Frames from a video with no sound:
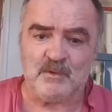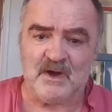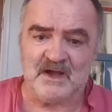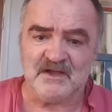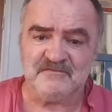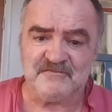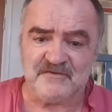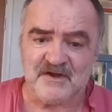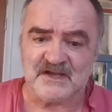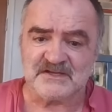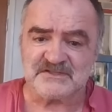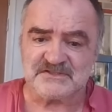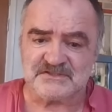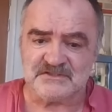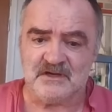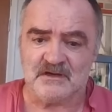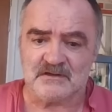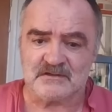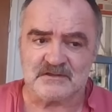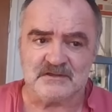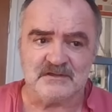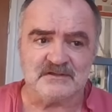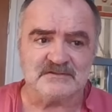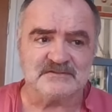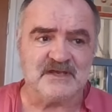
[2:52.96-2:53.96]
Wi-Fi is
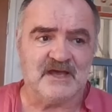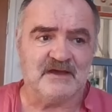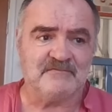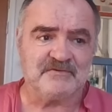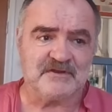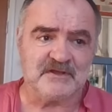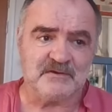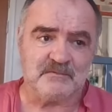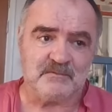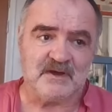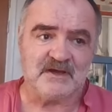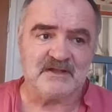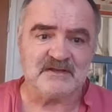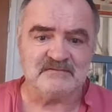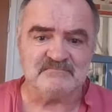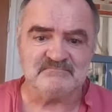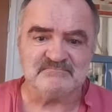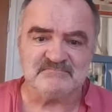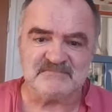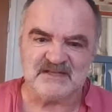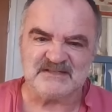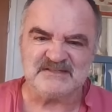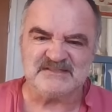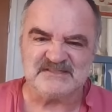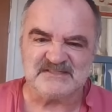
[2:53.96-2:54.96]
not good everywhere.
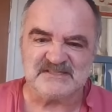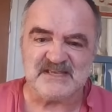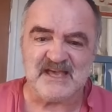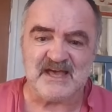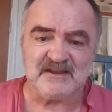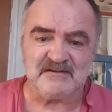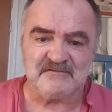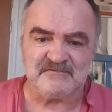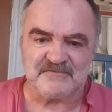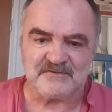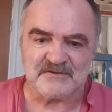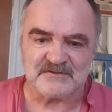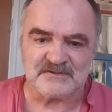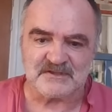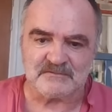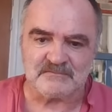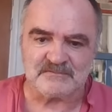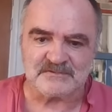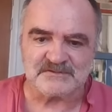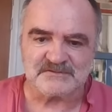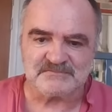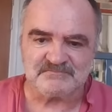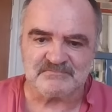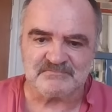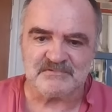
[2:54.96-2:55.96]
In Dereford,
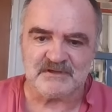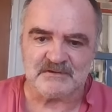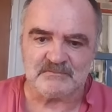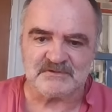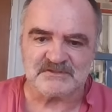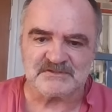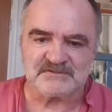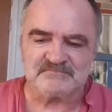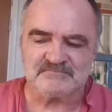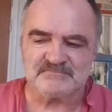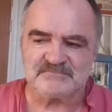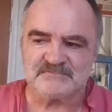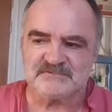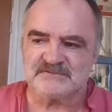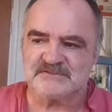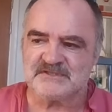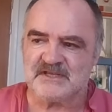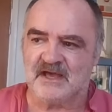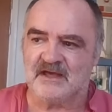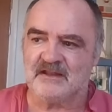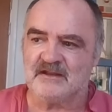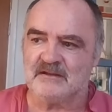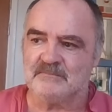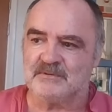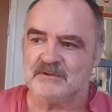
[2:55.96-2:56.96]
it was
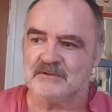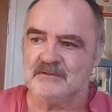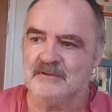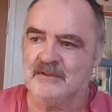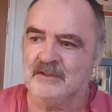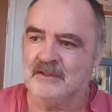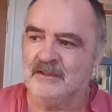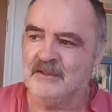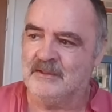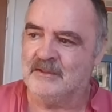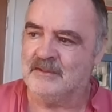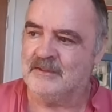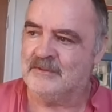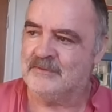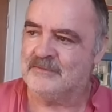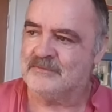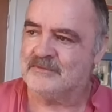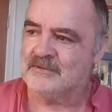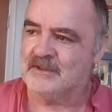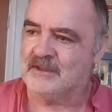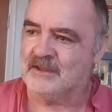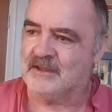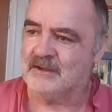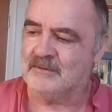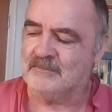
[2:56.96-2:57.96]
terrible,
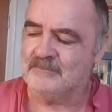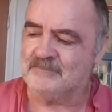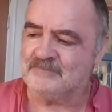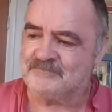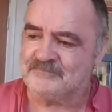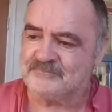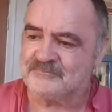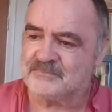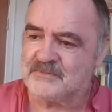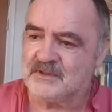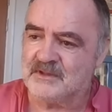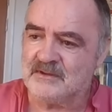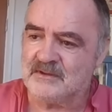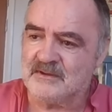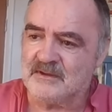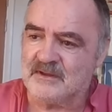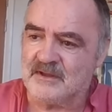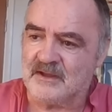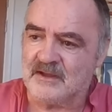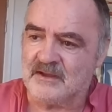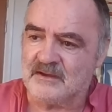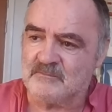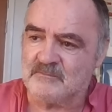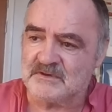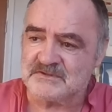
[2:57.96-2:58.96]

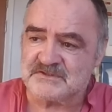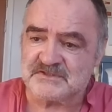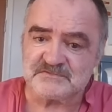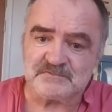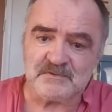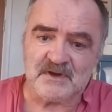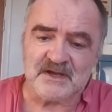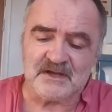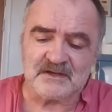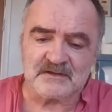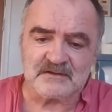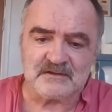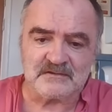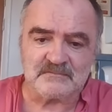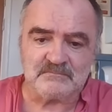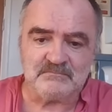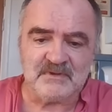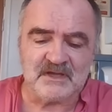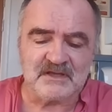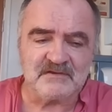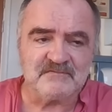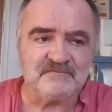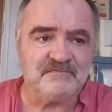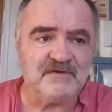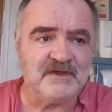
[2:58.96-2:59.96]
which is why I
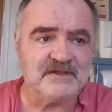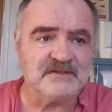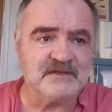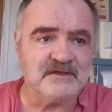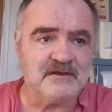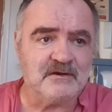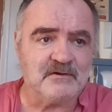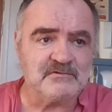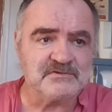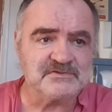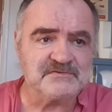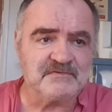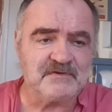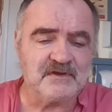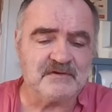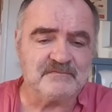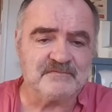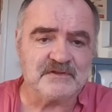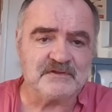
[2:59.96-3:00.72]
couldn't make videos